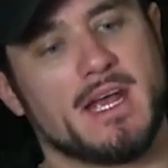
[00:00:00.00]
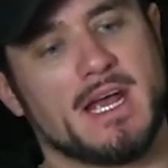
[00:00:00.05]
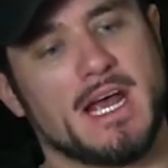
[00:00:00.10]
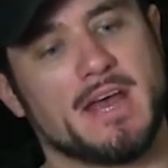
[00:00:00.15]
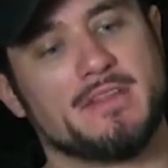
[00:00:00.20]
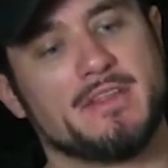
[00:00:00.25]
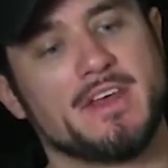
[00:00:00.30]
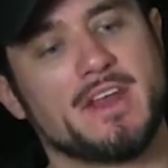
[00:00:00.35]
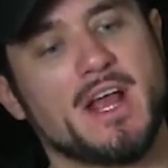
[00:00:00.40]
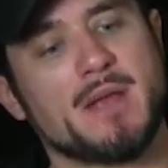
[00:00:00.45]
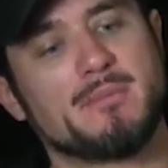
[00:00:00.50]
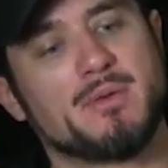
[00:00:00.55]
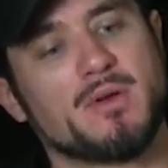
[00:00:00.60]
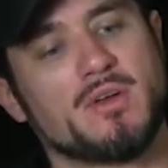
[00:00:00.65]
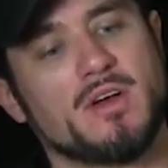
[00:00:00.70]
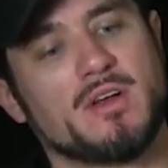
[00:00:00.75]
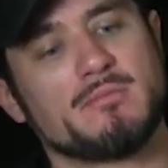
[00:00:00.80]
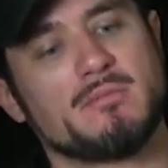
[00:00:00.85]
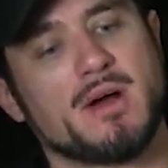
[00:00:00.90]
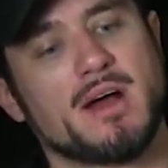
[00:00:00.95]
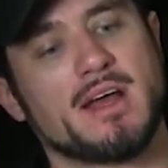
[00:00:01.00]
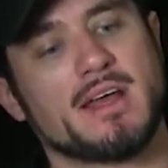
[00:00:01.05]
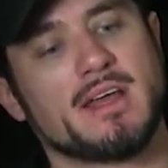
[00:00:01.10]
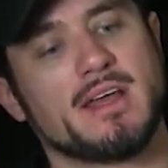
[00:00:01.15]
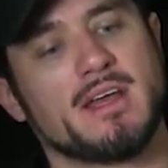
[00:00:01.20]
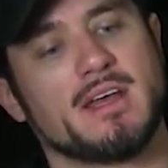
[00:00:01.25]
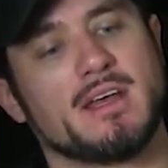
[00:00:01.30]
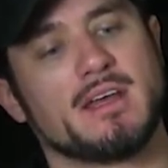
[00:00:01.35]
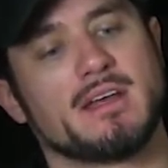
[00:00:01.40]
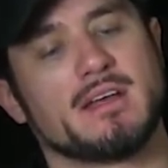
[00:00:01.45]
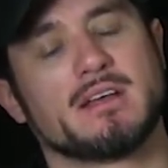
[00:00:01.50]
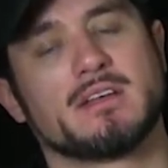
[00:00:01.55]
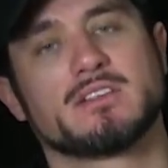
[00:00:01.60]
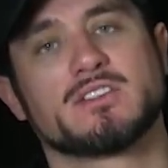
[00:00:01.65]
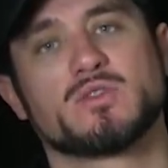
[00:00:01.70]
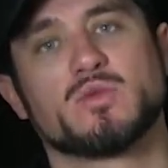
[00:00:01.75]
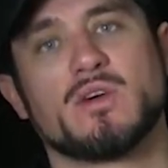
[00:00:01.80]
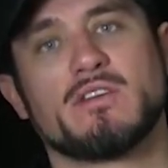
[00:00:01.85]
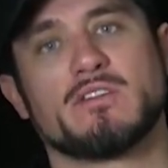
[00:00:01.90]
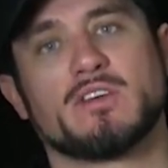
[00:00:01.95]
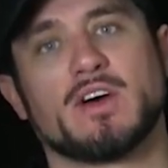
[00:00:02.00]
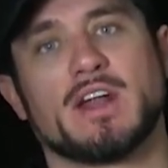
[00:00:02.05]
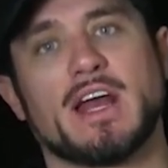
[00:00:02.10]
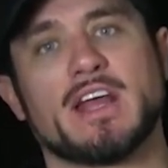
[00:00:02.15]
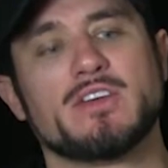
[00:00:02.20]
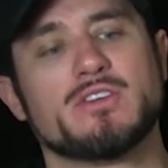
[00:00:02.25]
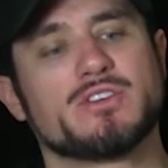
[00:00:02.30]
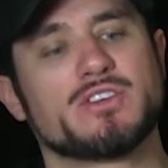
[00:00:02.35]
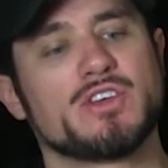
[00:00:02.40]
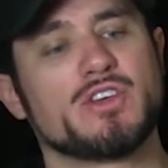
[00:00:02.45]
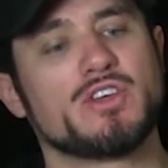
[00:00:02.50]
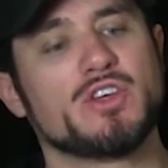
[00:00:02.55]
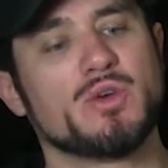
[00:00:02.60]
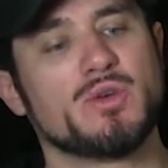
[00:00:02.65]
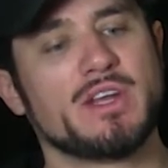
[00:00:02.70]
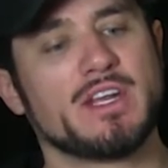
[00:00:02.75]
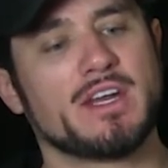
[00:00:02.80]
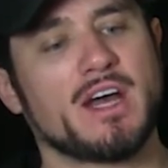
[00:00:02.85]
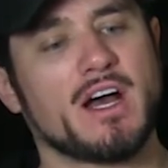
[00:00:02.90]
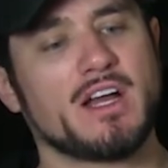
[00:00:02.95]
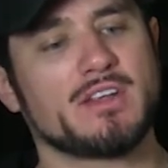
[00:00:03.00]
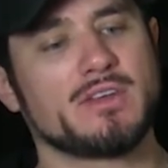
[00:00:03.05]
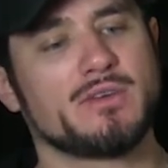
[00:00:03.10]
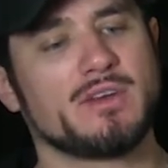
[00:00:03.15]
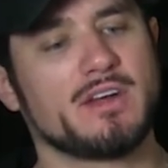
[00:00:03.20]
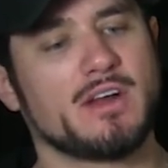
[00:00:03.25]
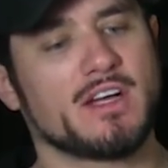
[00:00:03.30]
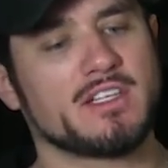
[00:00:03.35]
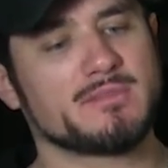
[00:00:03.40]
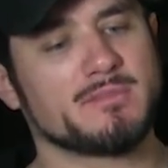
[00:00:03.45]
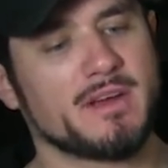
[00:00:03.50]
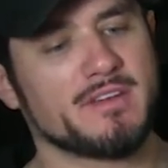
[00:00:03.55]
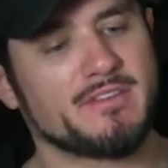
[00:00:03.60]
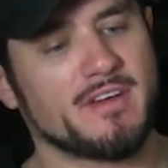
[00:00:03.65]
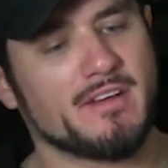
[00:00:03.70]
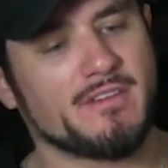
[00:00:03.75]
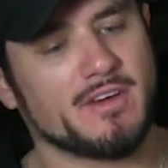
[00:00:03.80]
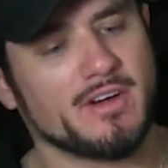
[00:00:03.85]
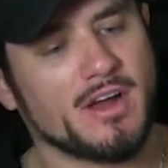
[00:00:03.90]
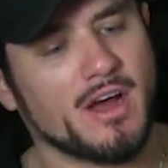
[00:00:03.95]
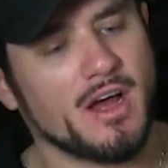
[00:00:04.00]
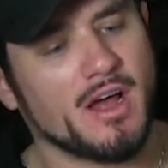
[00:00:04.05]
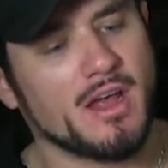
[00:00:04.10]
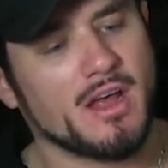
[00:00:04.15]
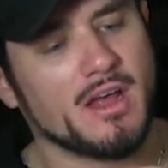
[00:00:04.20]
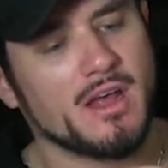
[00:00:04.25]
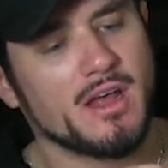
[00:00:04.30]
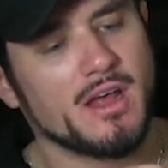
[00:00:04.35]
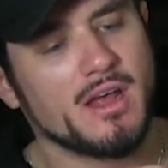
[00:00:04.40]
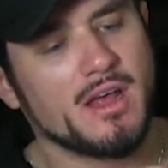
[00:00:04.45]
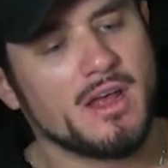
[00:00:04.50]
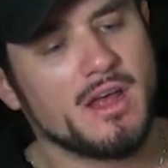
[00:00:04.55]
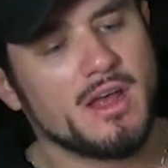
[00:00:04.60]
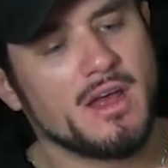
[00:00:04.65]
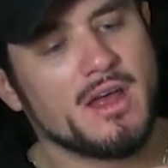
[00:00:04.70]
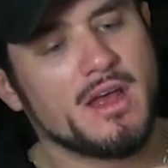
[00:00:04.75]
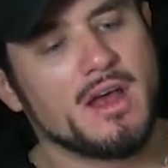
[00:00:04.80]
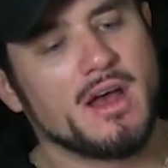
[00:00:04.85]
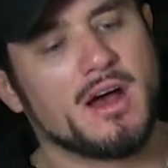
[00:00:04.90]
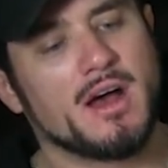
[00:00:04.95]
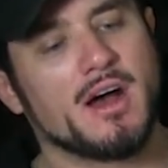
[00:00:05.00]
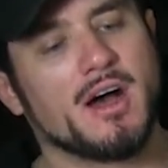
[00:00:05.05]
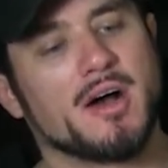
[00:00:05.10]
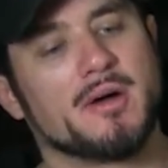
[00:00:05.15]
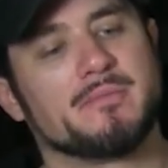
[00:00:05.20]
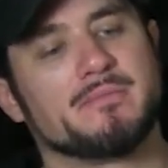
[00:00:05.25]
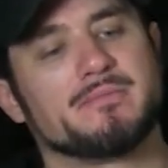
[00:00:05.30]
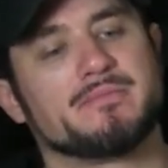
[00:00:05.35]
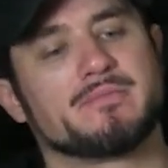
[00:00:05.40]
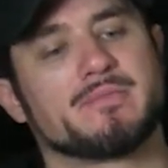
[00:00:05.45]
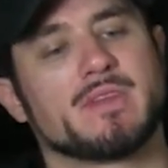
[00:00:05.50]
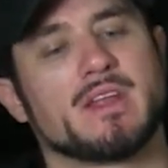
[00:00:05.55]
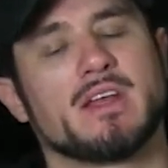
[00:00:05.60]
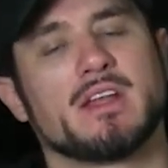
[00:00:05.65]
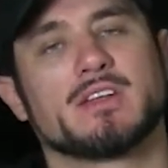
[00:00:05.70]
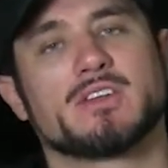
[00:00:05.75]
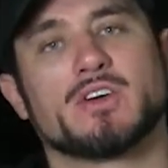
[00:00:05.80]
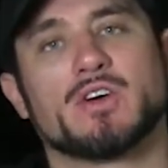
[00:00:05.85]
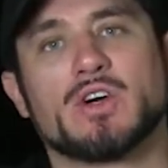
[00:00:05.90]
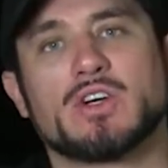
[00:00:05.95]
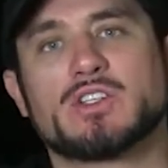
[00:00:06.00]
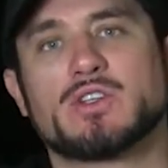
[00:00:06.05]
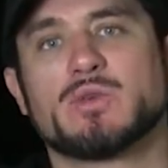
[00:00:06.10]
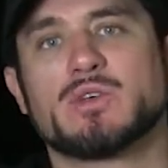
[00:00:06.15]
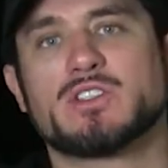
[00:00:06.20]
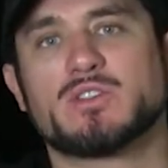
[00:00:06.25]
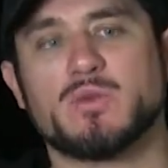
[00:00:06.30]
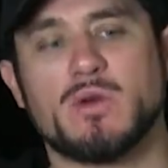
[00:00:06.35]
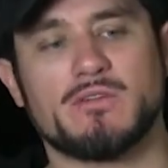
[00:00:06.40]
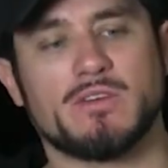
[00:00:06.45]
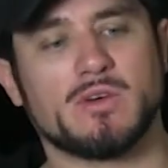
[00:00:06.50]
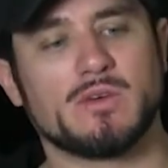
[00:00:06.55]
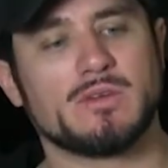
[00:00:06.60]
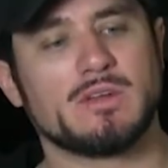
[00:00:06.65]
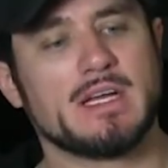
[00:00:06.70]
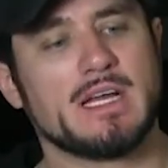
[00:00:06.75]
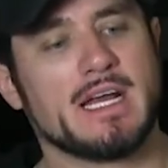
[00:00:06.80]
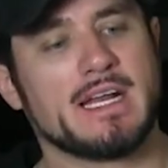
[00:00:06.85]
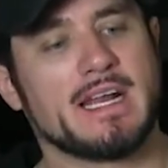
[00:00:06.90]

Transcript: and then I put on my swivel. And I use a uni knot. Uni knot's my favorite knot um, to hook to a swivel.